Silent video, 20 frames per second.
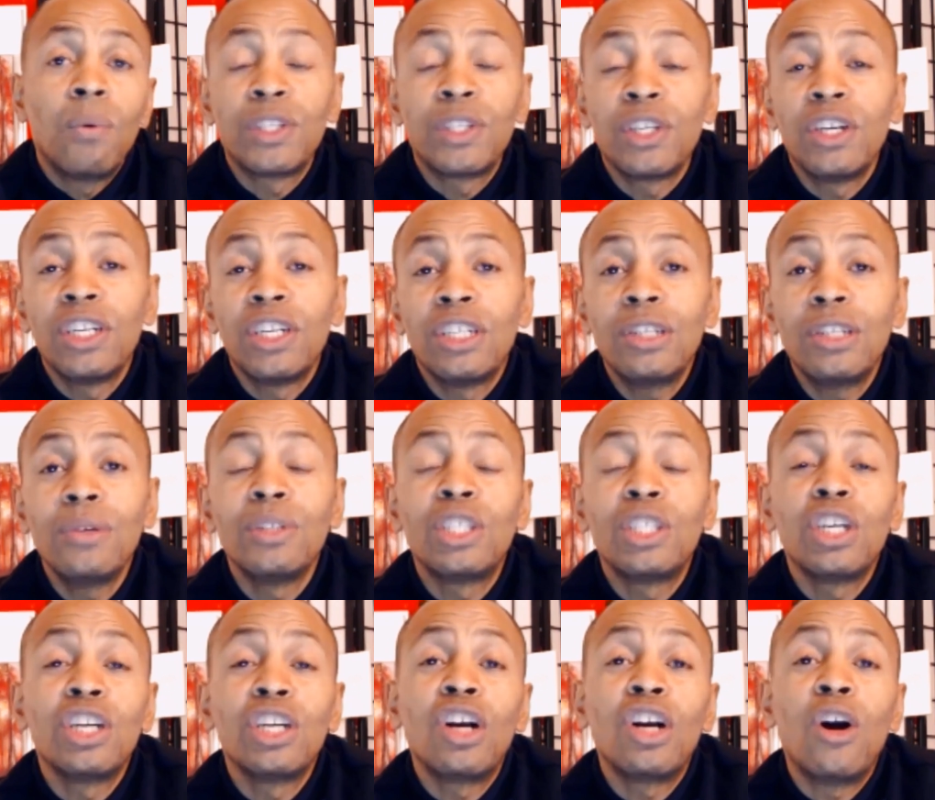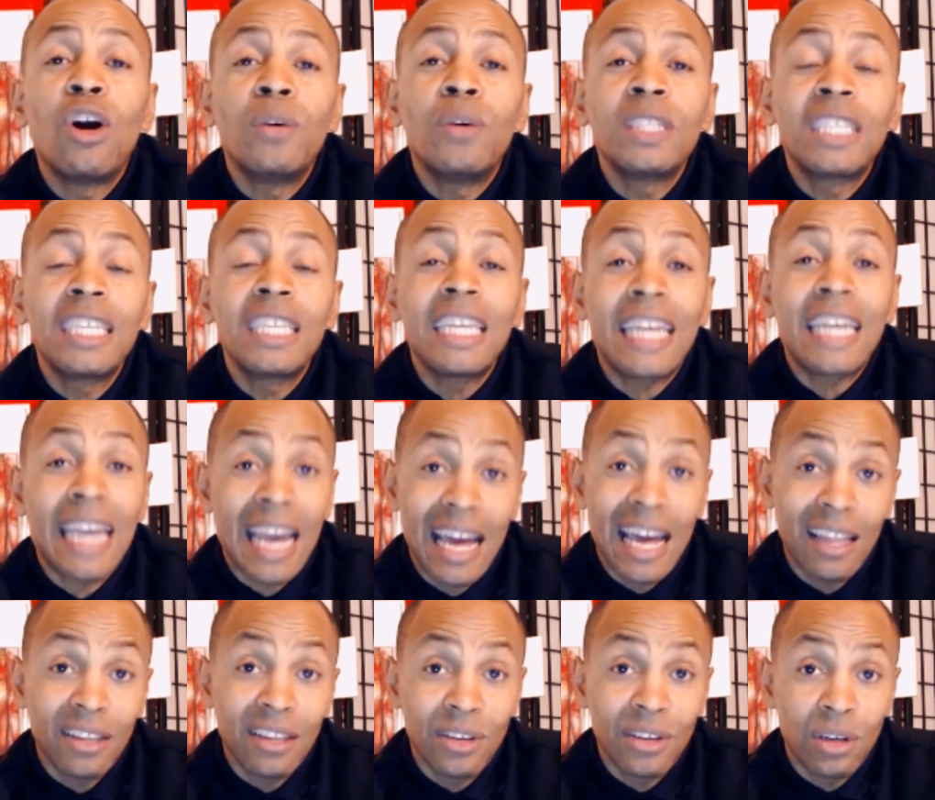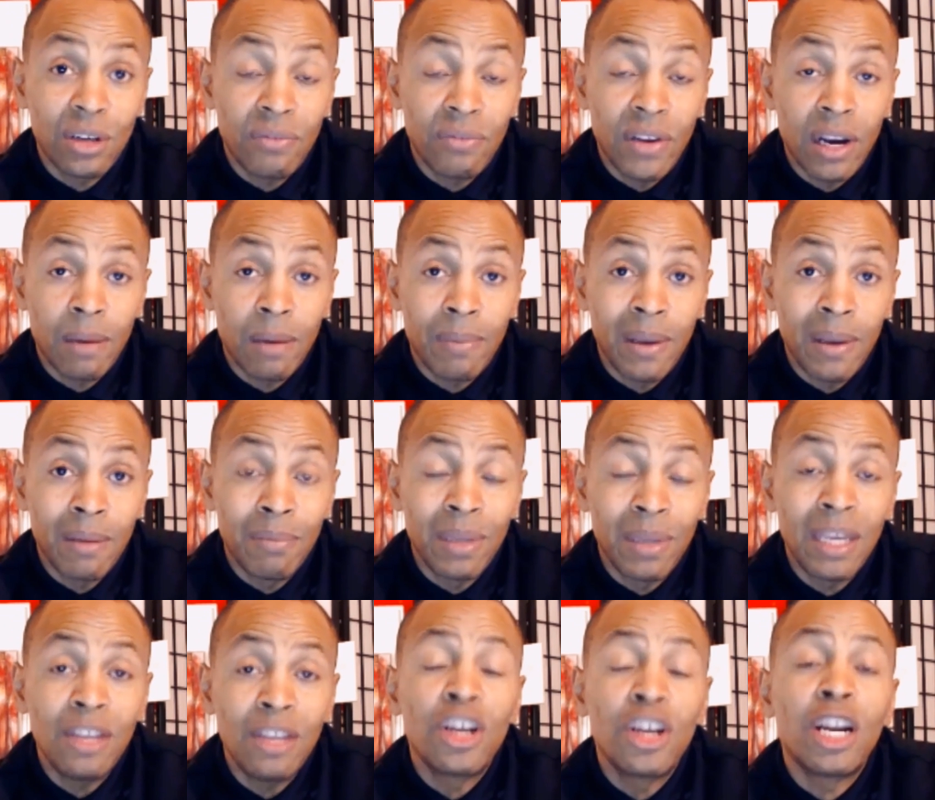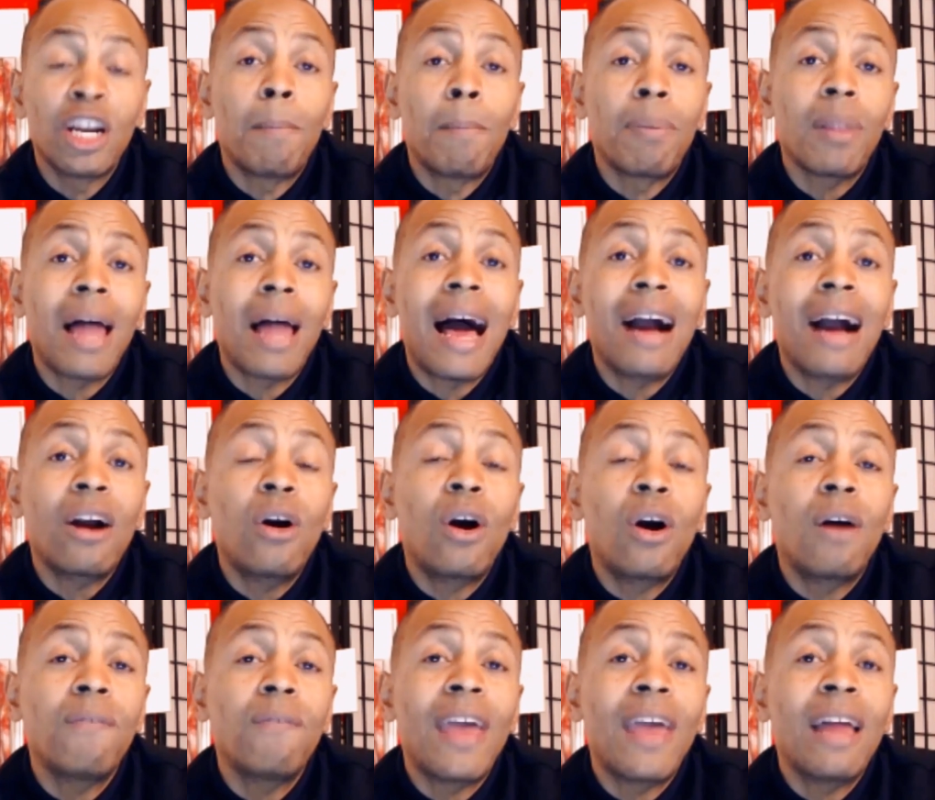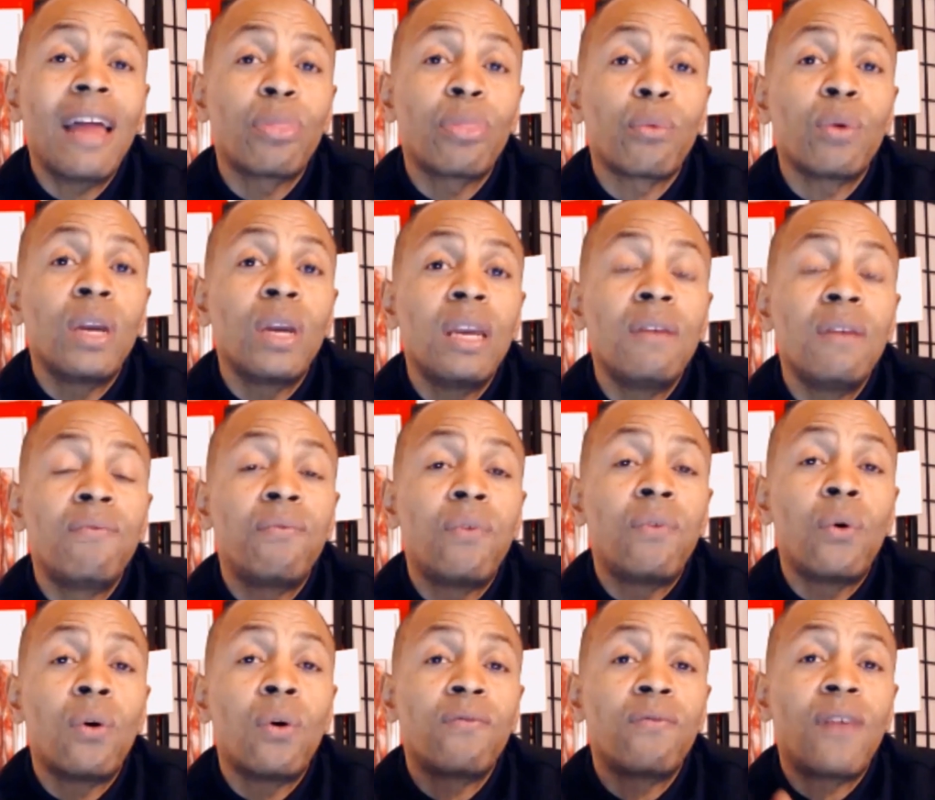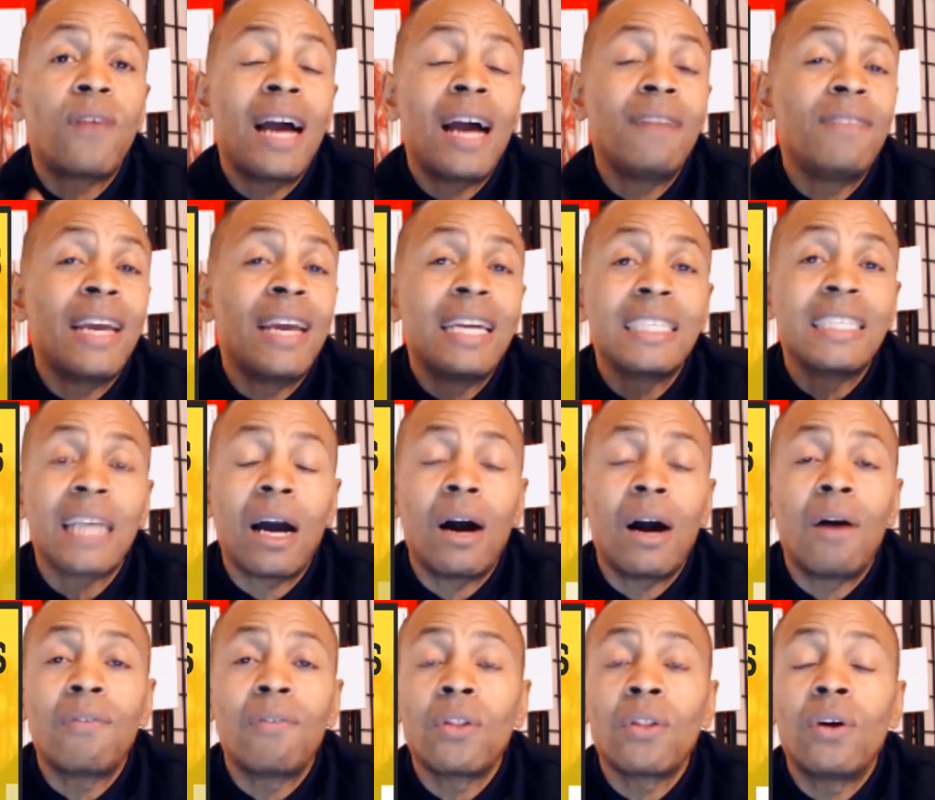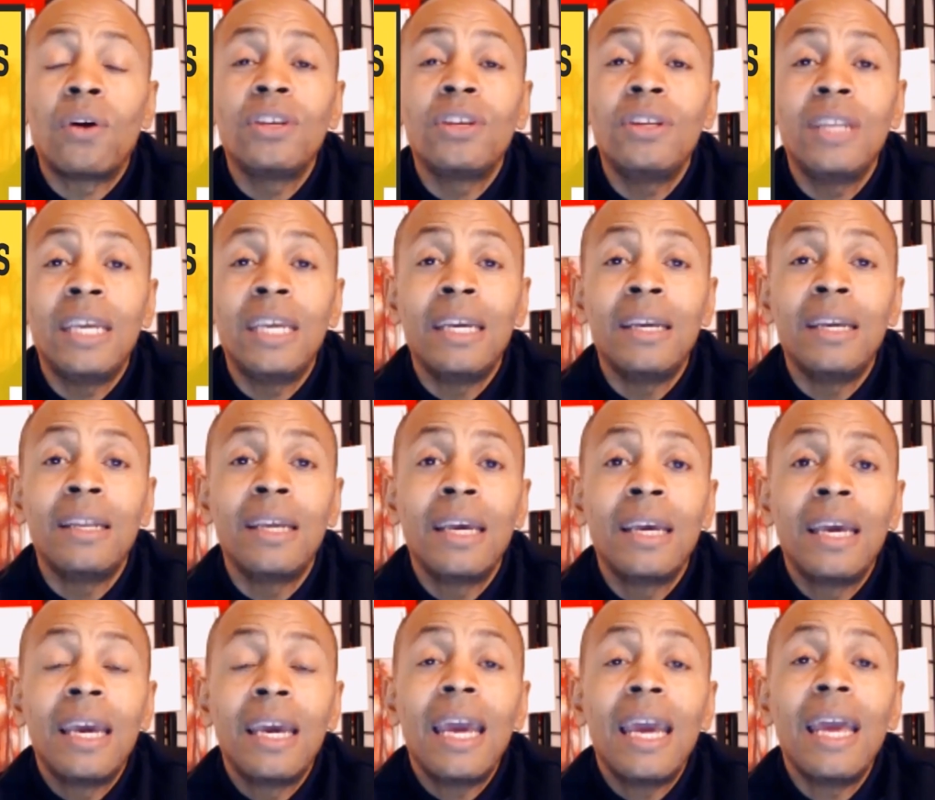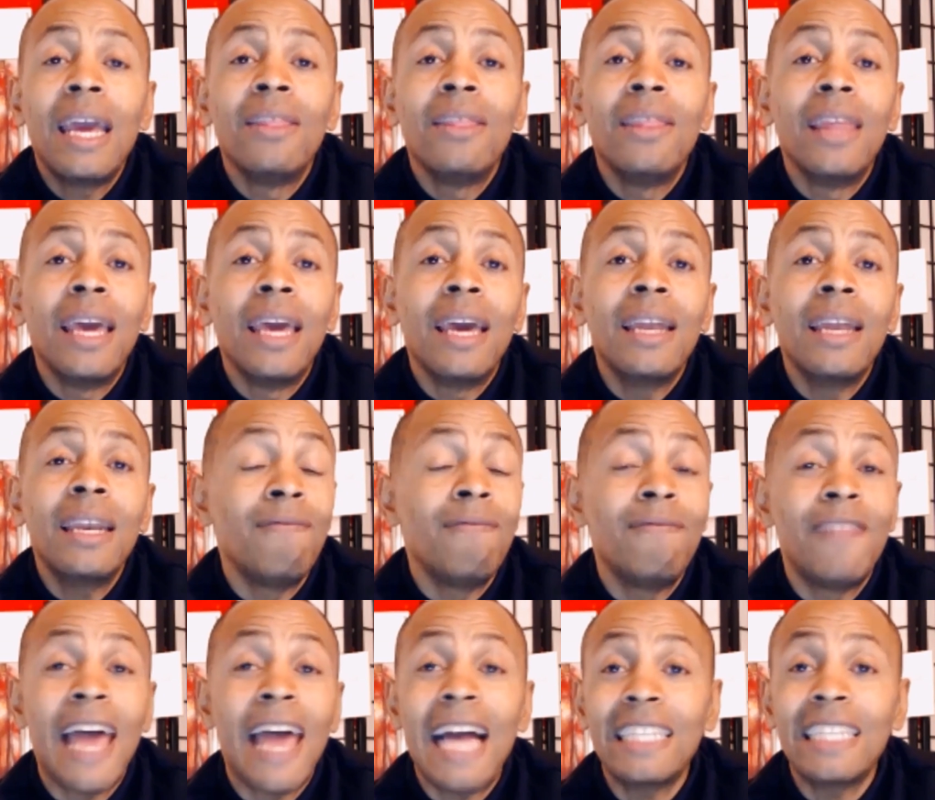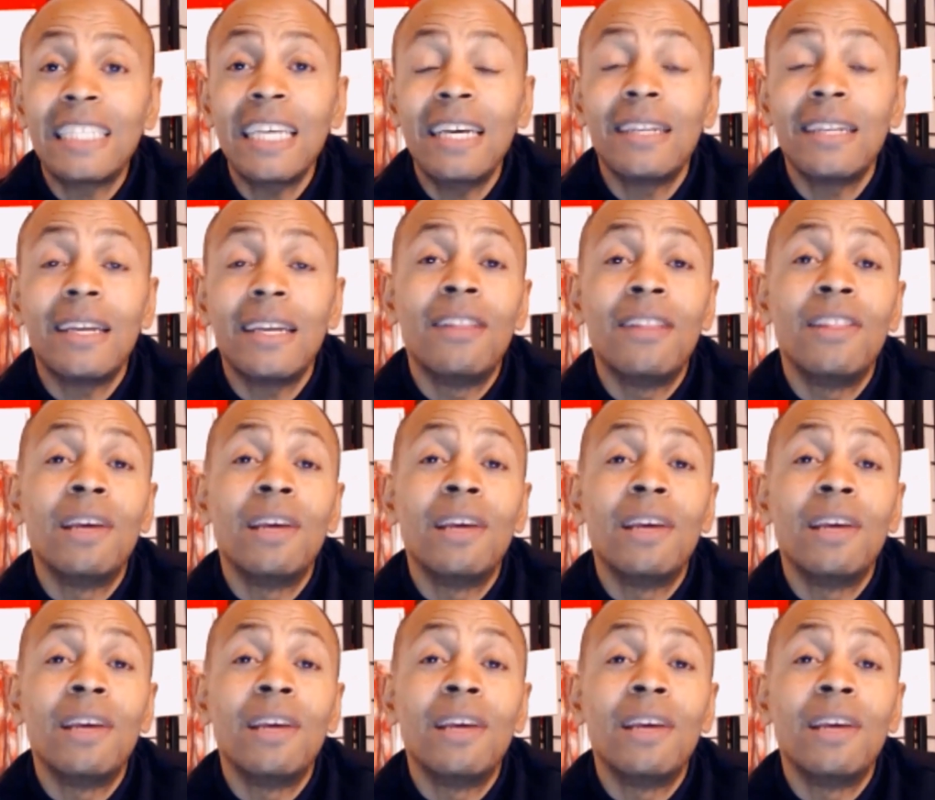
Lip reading: what you're going to do is you're going to go into the calendar of Airbnb, you're going to block off that 3, 4, 5 days, however long you need, and that's it.